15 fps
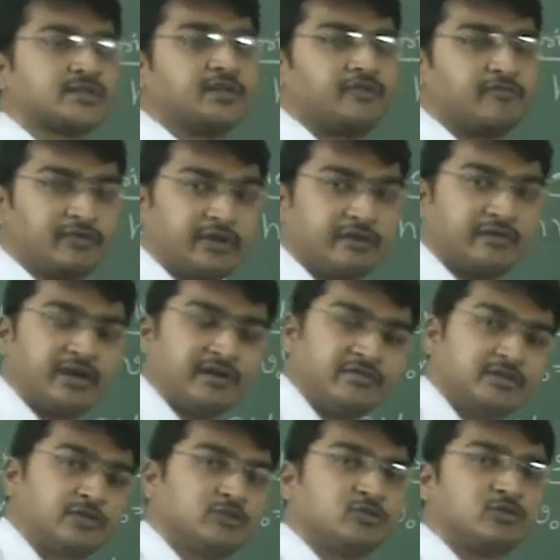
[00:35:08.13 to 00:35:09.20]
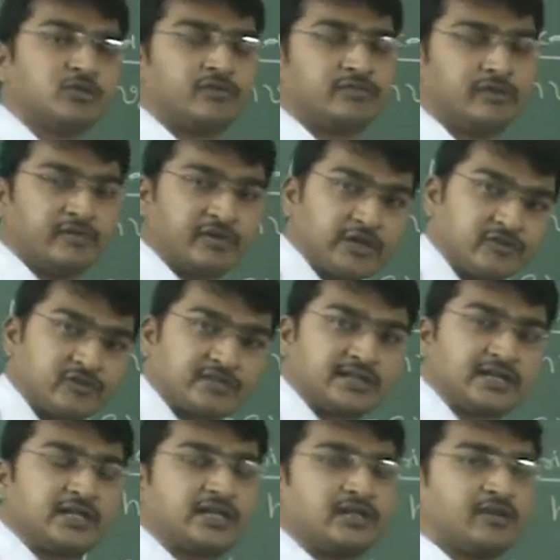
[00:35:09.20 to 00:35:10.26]
If you divide with 2, if you divide with
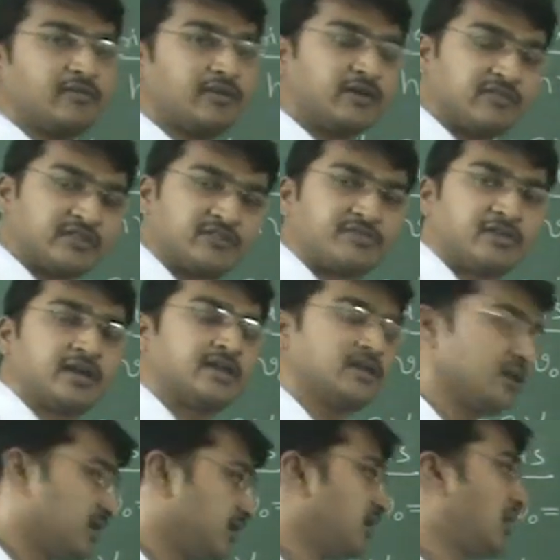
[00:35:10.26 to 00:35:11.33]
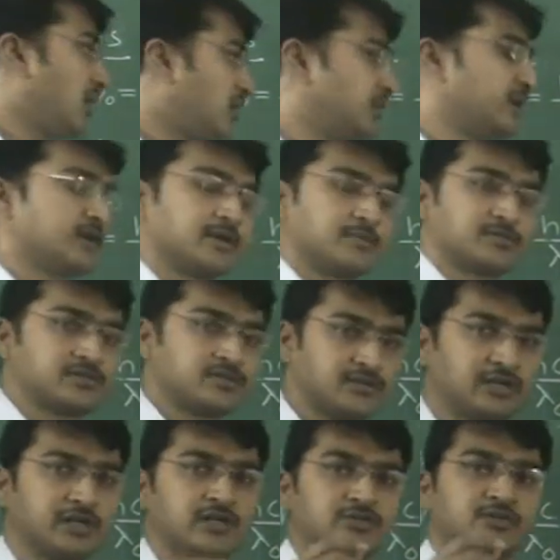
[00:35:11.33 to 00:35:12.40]
3, divide with 5, how it comes.
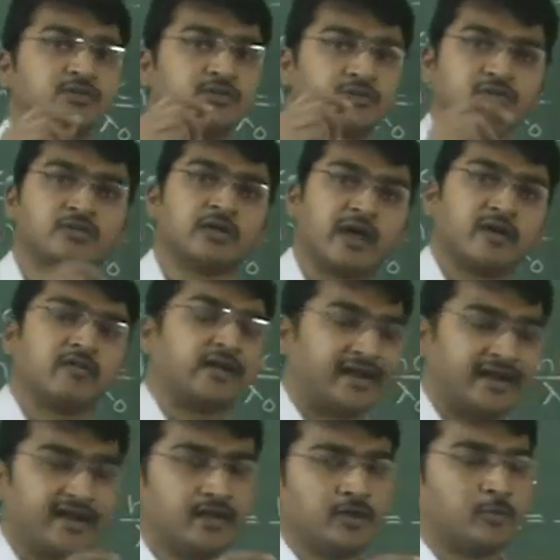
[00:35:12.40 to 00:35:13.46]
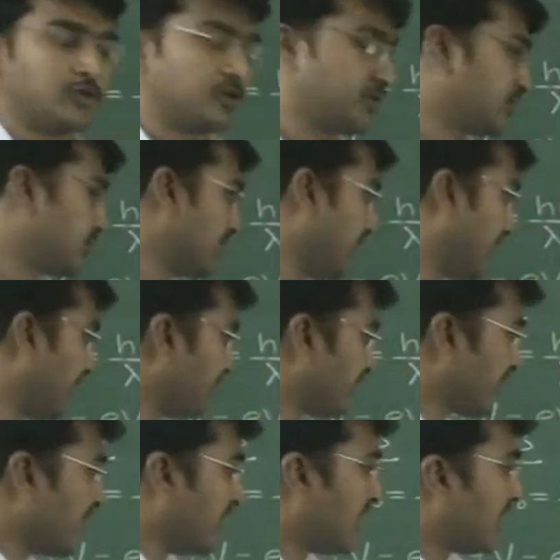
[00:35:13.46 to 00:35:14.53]
At least you should have an idea about it. Okay.
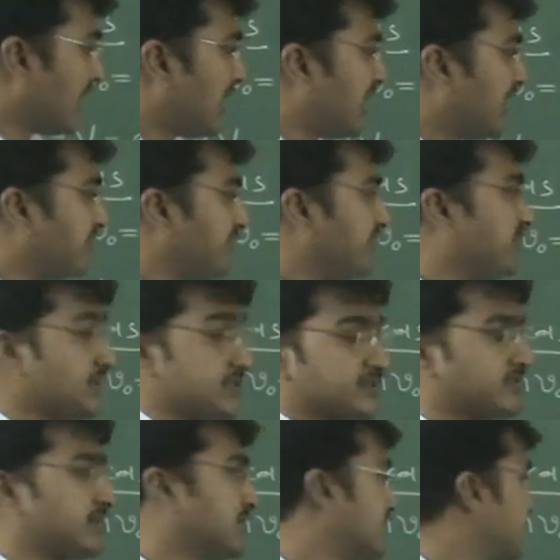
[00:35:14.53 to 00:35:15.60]
Of mv square.